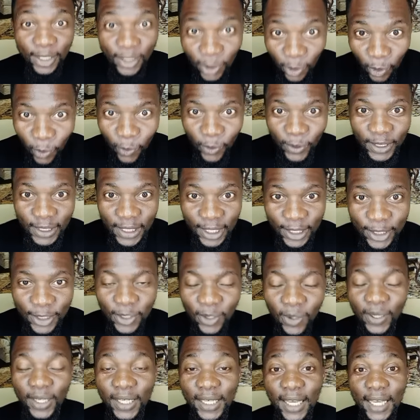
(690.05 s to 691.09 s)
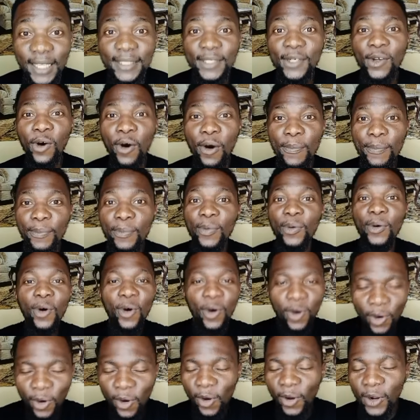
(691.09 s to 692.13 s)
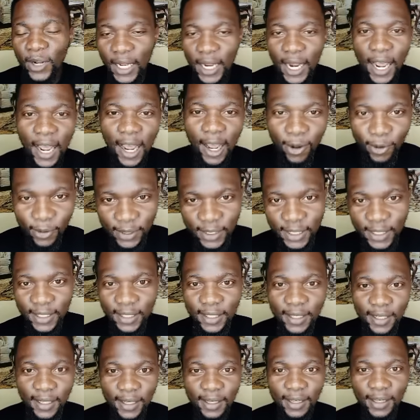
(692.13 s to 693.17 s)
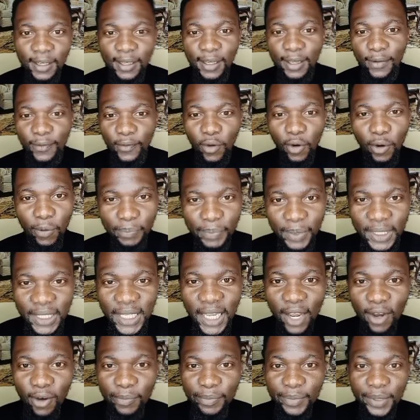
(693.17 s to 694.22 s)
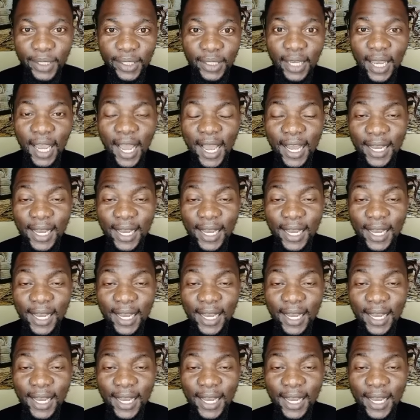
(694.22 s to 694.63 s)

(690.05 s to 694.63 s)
Finish the destruction you guys in power are doing so you can go and rest.